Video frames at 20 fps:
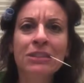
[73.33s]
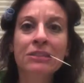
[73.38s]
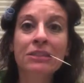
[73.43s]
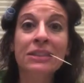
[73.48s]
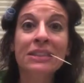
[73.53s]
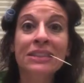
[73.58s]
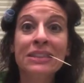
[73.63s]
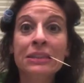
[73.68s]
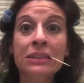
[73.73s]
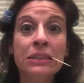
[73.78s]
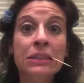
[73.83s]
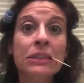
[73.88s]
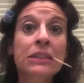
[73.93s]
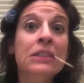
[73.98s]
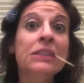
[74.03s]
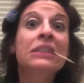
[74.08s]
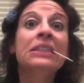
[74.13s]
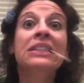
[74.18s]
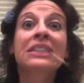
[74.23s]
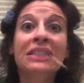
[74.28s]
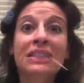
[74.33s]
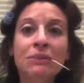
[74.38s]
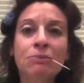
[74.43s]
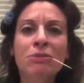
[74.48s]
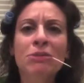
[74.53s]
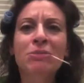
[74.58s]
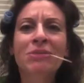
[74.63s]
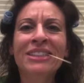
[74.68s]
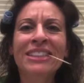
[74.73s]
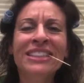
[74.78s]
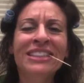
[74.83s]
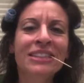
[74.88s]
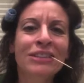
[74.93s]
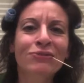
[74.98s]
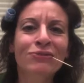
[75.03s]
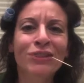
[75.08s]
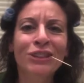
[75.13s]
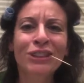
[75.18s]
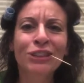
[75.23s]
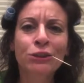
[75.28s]
He was like, I'll be back in
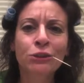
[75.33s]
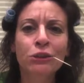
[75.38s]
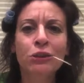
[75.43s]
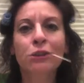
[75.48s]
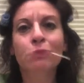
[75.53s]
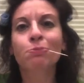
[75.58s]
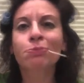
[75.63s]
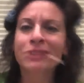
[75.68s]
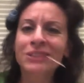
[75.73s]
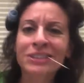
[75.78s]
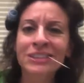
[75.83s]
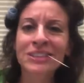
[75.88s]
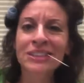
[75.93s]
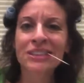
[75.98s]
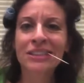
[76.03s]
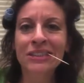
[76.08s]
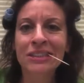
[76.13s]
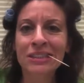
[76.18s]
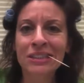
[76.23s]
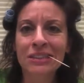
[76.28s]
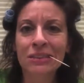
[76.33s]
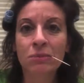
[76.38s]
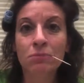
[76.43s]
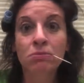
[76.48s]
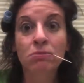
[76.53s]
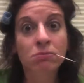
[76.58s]
a few, just put this on.